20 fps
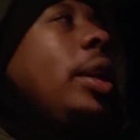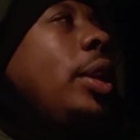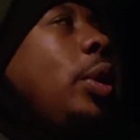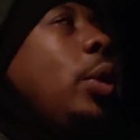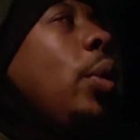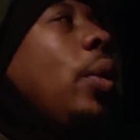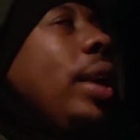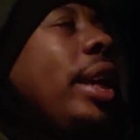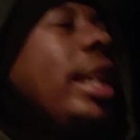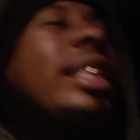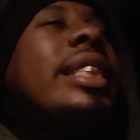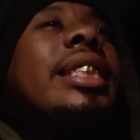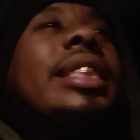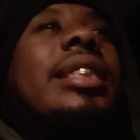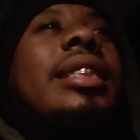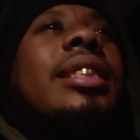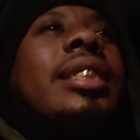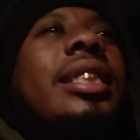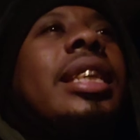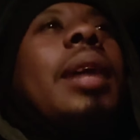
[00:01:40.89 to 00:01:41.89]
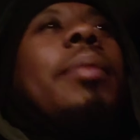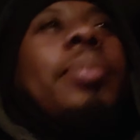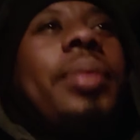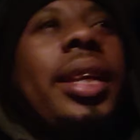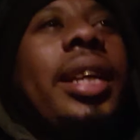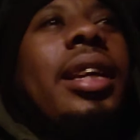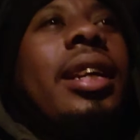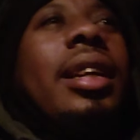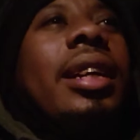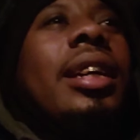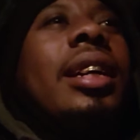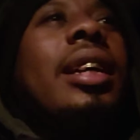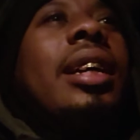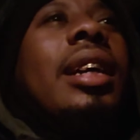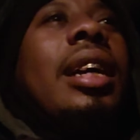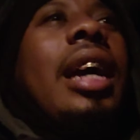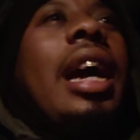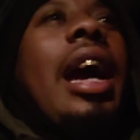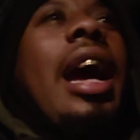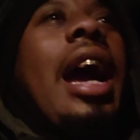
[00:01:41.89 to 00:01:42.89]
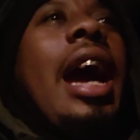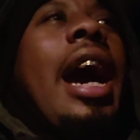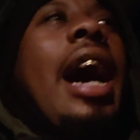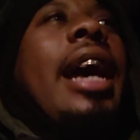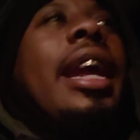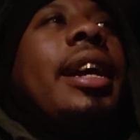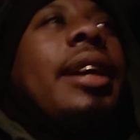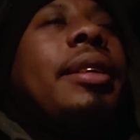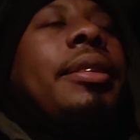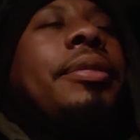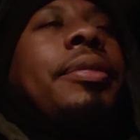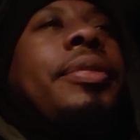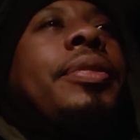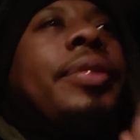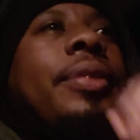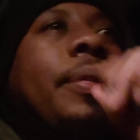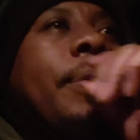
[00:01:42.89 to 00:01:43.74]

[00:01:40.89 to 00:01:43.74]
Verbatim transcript: doing something out of